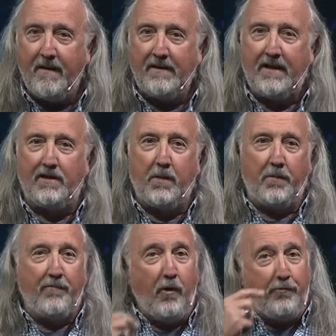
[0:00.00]
I've got a couple
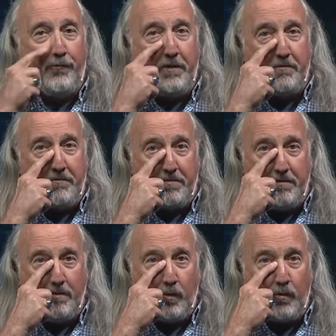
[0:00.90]
of Hope friends
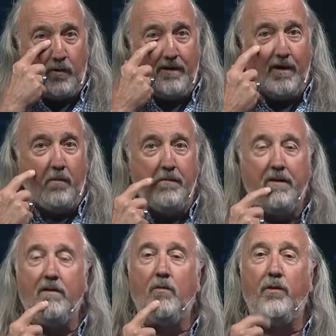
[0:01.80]
who are going to help
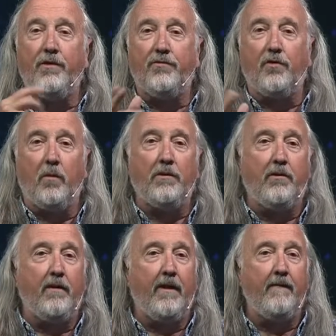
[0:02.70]
me with this sermon
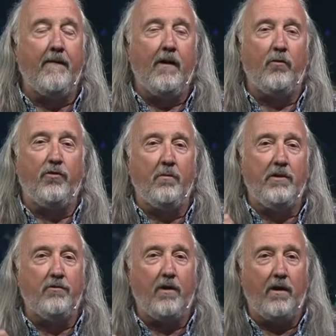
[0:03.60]
today. I want you to meet
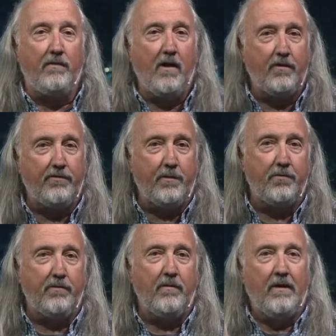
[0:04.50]
John and Donna
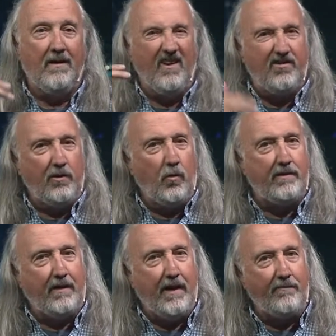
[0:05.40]
Simpson. Listen to what
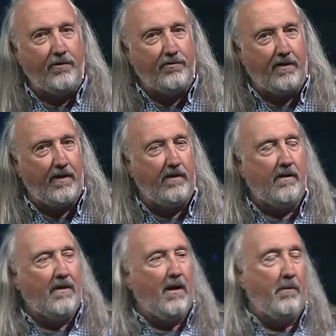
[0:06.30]
they have to say
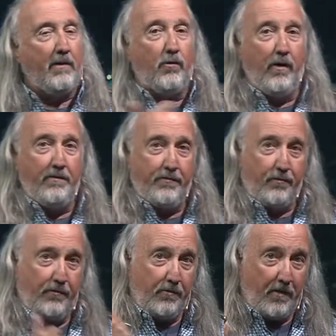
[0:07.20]
about grateful
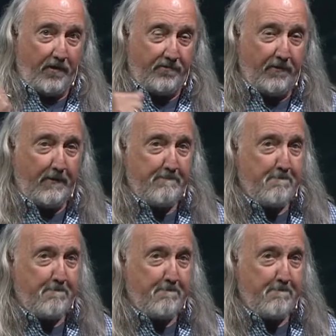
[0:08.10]
generosity.